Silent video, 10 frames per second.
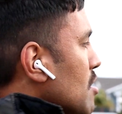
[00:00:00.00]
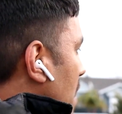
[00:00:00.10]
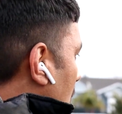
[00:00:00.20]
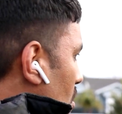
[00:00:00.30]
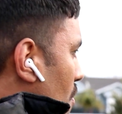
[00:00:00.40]
So
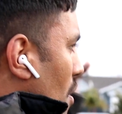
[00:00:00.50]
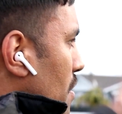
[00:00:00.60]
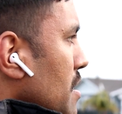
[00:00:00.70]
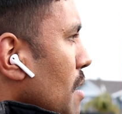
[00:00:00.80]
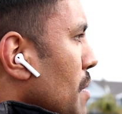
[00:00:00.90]
now that we've
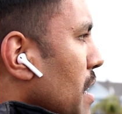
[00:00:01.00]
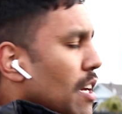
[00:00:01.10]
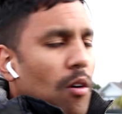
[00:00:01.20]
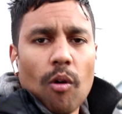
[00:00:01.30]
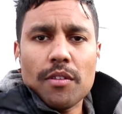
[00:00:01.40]
got the skip bin
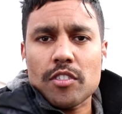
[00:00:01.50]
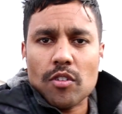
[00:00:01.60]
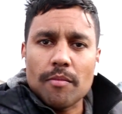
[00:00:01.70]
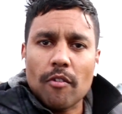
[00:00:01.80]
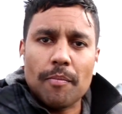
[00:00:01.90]
here, all the
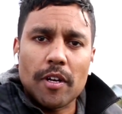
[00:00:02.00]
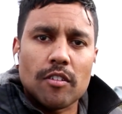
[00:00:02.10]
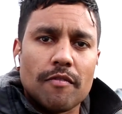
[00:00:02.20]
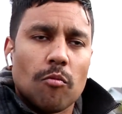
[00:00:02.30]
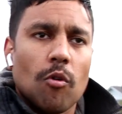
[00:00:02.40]
scrim that we've
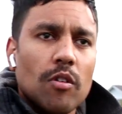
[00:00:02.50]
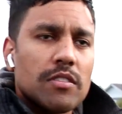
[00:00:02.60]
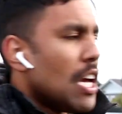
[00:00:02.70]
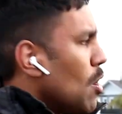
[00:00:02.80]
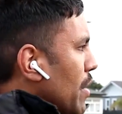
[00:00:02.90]
peeled off the walls,